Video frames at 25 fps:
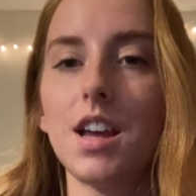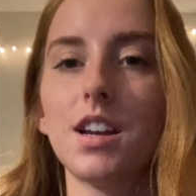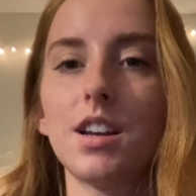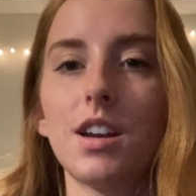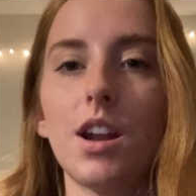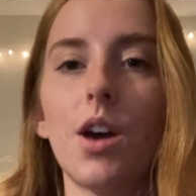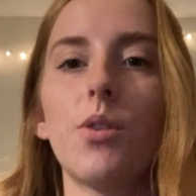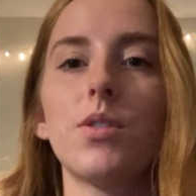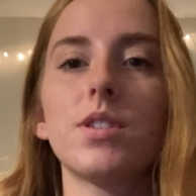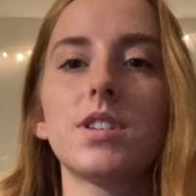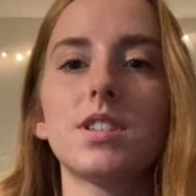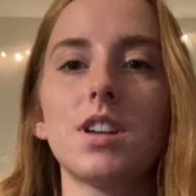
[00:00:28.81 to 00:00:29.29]

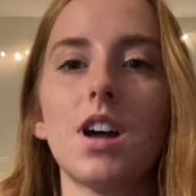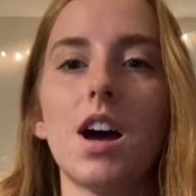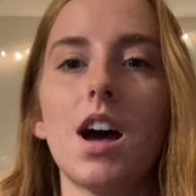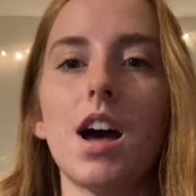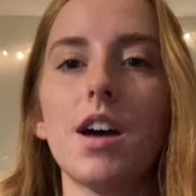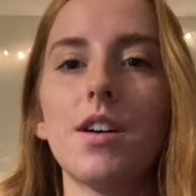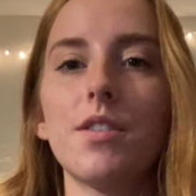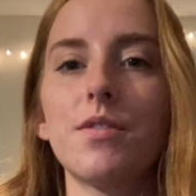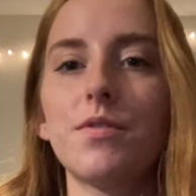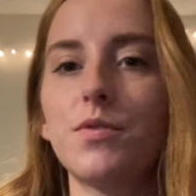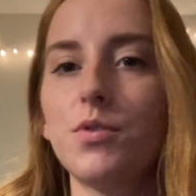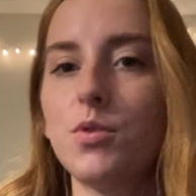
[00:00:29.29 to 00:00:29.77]
Now, it's
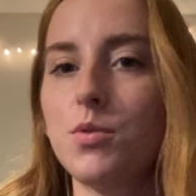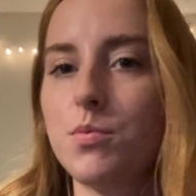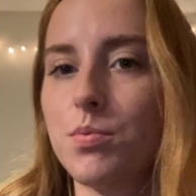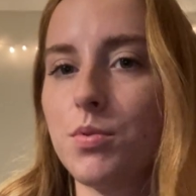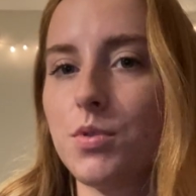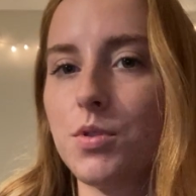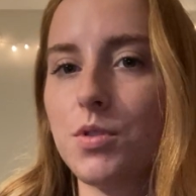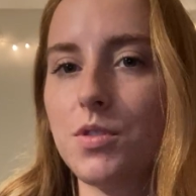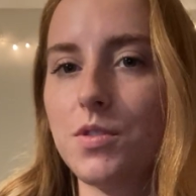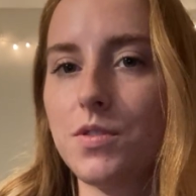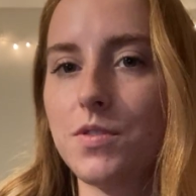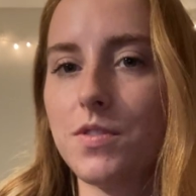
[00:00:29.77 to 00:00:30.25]
not
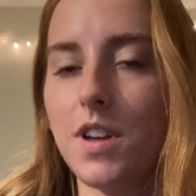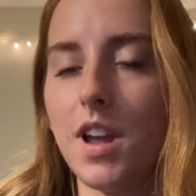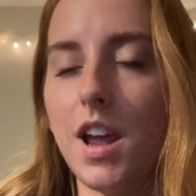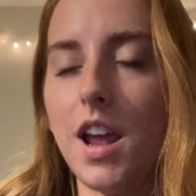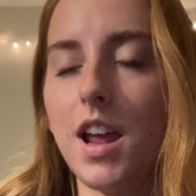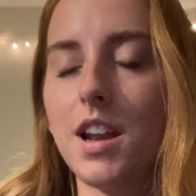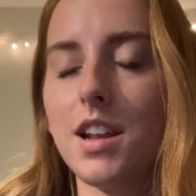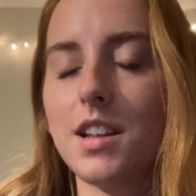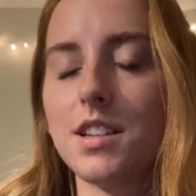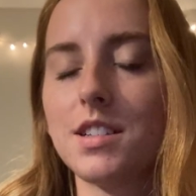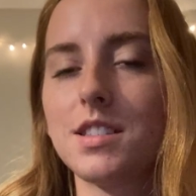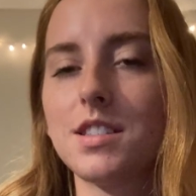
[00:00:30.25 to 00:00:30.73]
foolproof
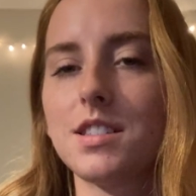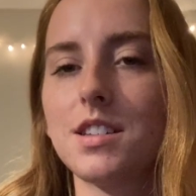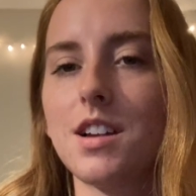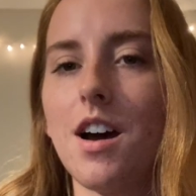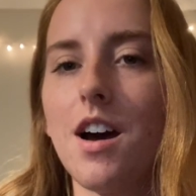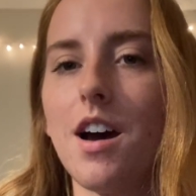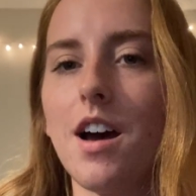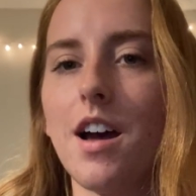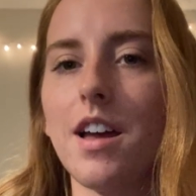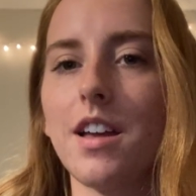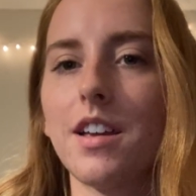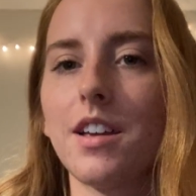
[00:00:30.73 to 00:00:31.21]
and it's
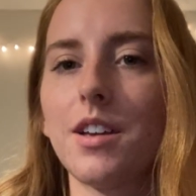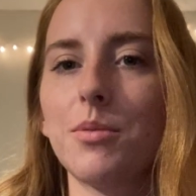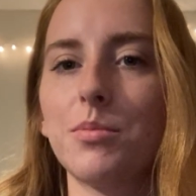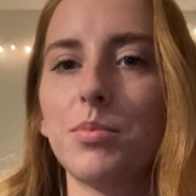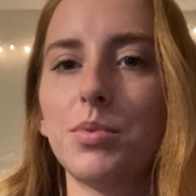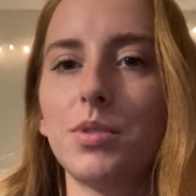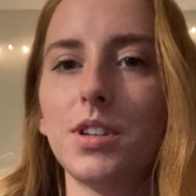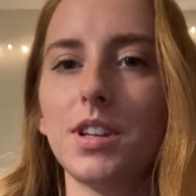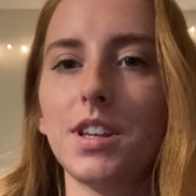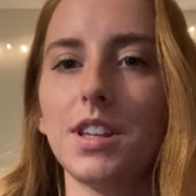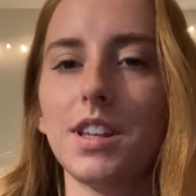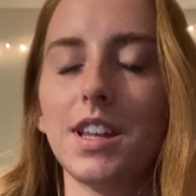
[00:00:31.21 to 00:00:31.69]
not
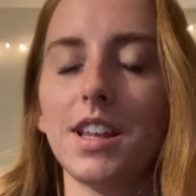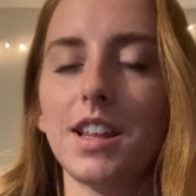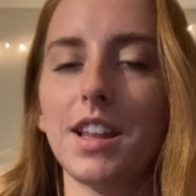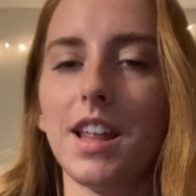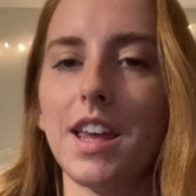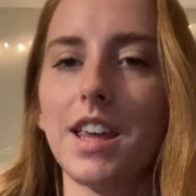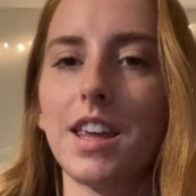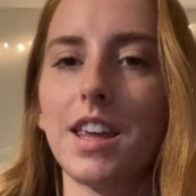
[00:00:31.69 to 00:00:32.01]
completely